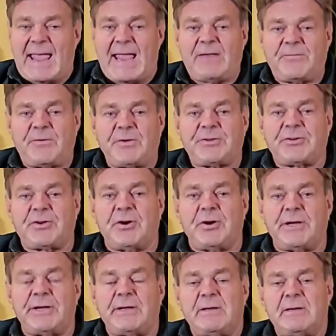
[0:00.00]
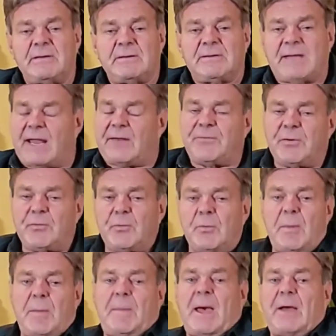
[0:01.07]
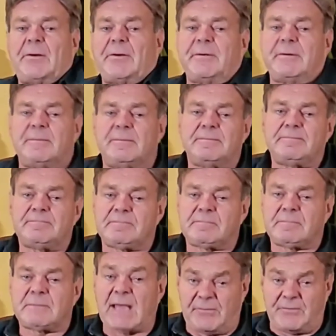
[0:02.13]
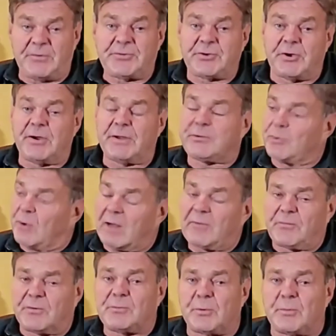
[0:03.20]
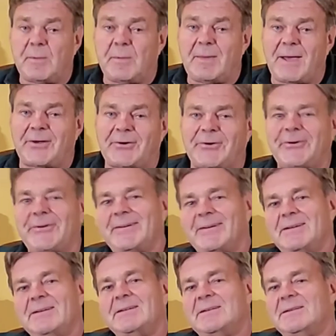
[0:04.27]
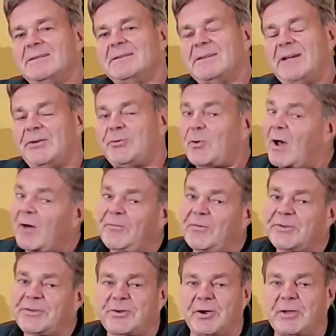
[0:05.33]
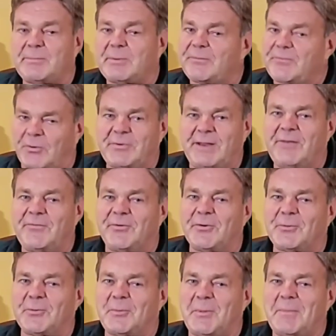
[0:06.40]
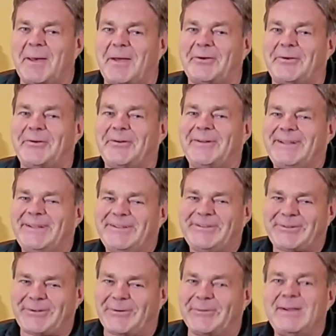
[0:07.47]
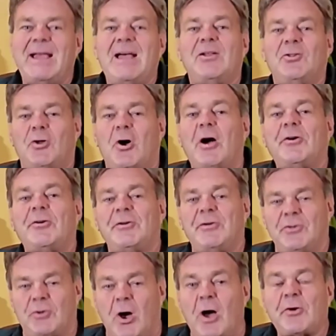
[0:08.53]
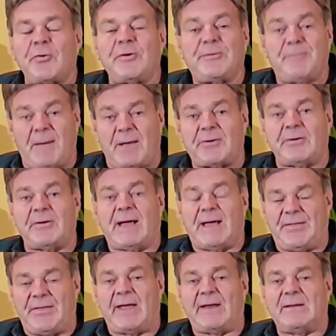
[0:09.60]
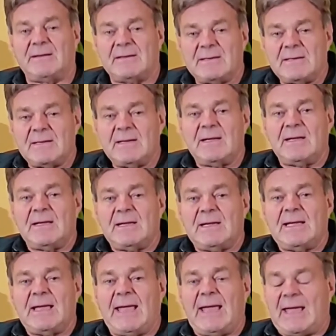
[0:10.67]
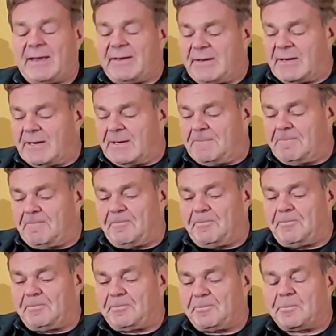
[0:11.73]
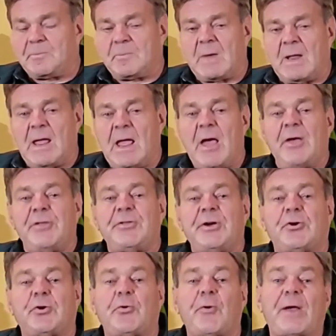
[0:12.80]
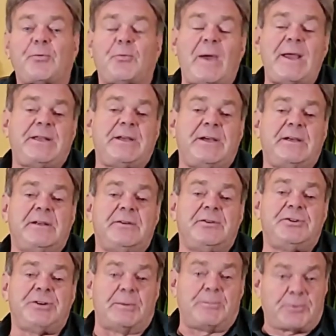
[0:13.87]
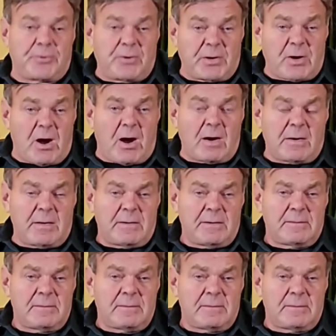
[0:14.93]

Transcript: eight foot's good, 10 foot would be better. 10 foot's good, 12 foot would be better. And 12 foot's good, but 14 foot would be better. So longer, longer is better on that. And uh, the correct way to jumper a car,